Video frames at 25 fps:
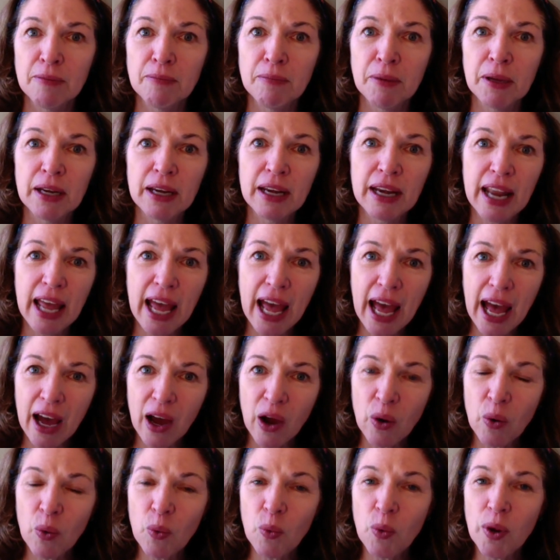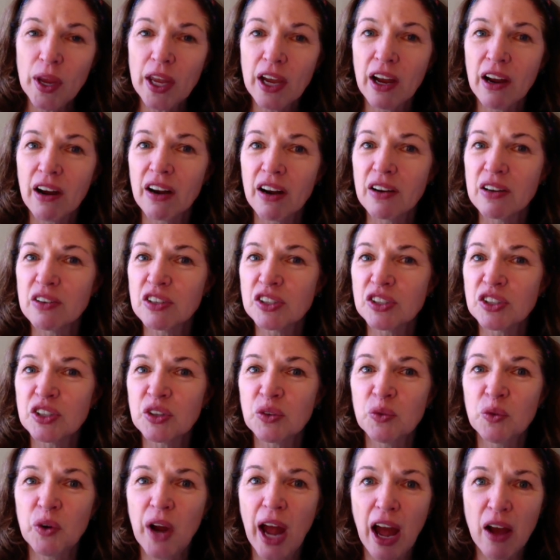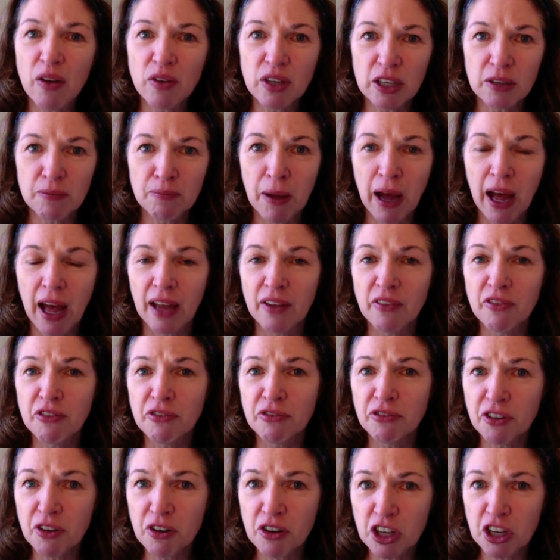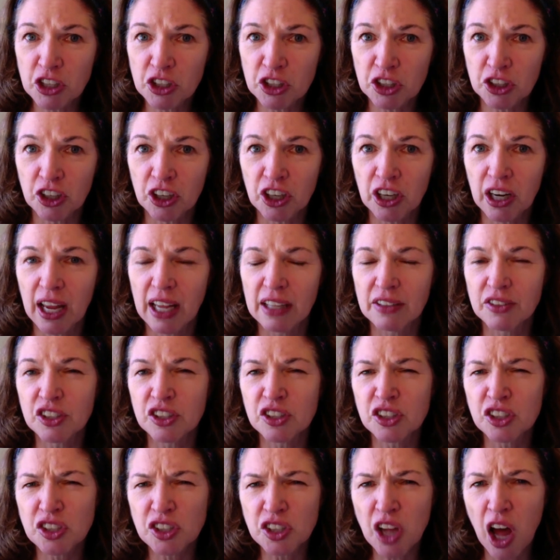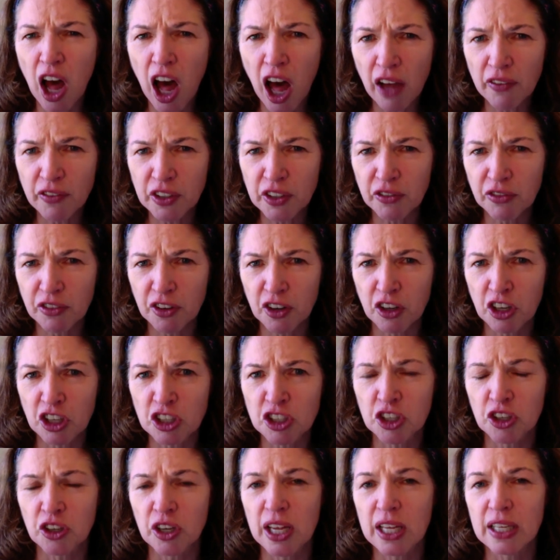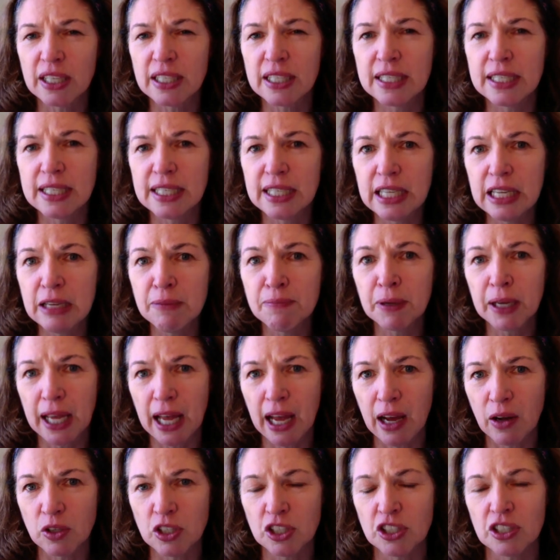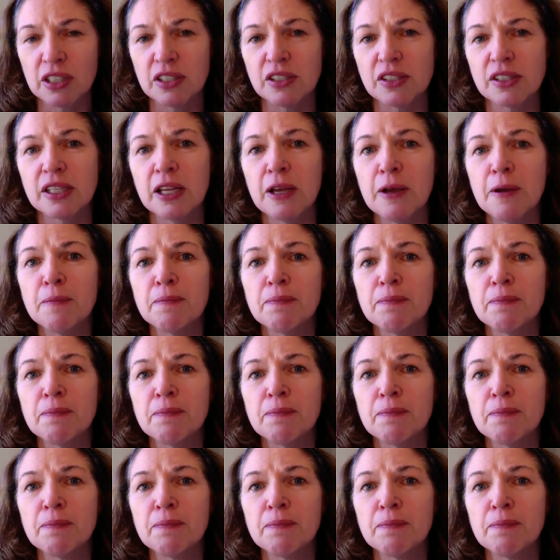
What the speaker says: But now we are surrounded by furniture and soft furniture and deep couches